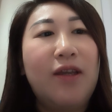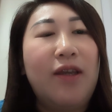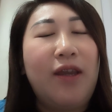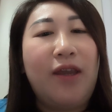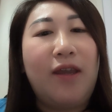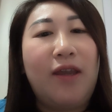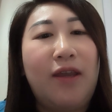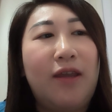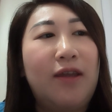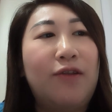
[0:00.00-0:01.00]

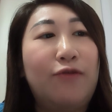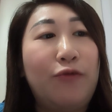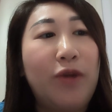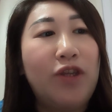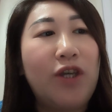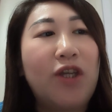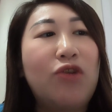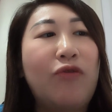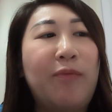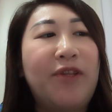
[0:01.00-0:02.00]
and the Fuyin Chart
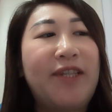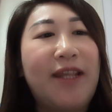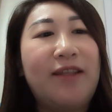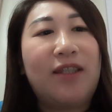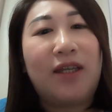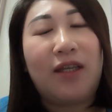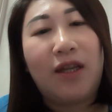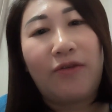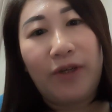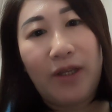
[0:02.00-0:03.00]
actually represents
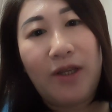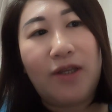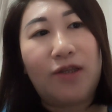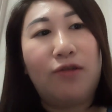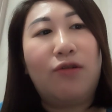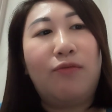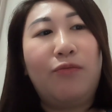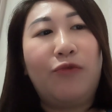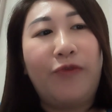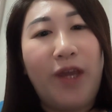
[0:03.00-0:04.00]
that everything is not
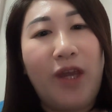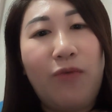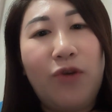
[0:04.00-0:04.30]
moving,